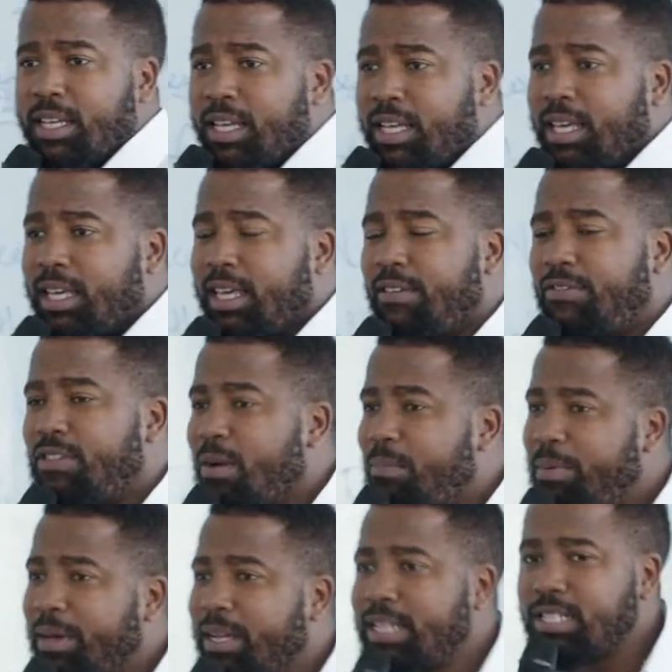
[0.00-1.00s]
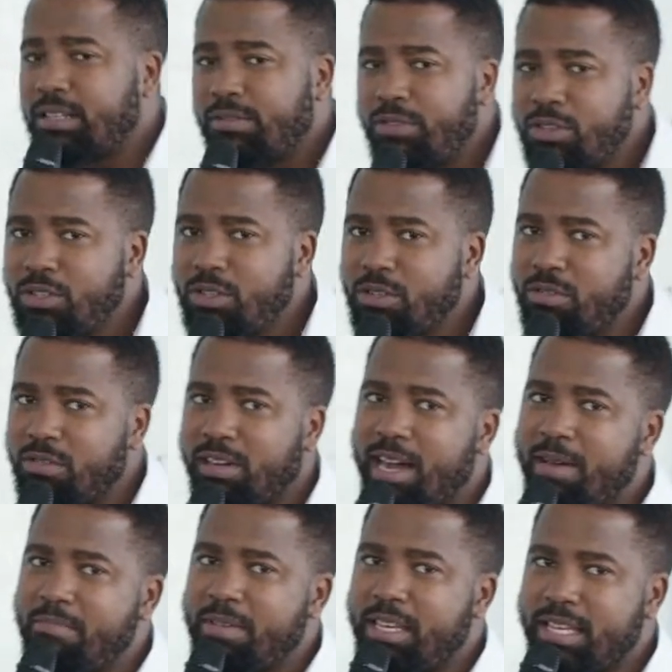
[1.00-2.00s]
If your parents forced you to come
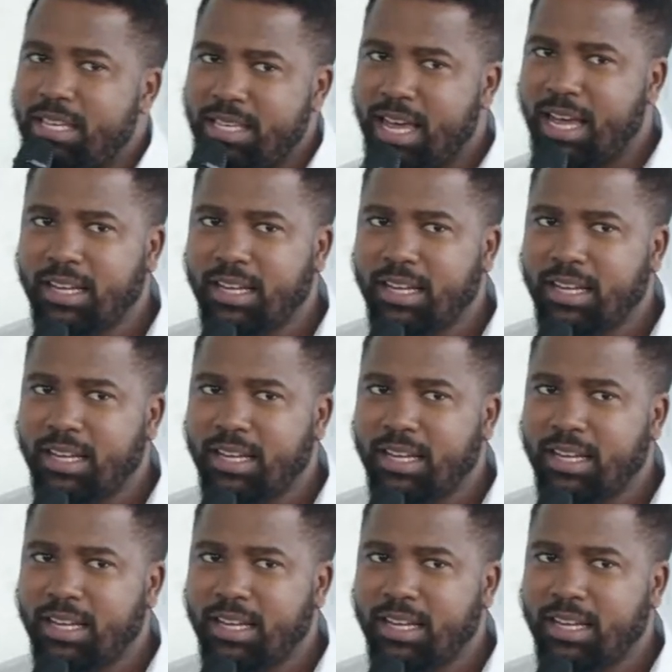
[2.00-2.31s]
here,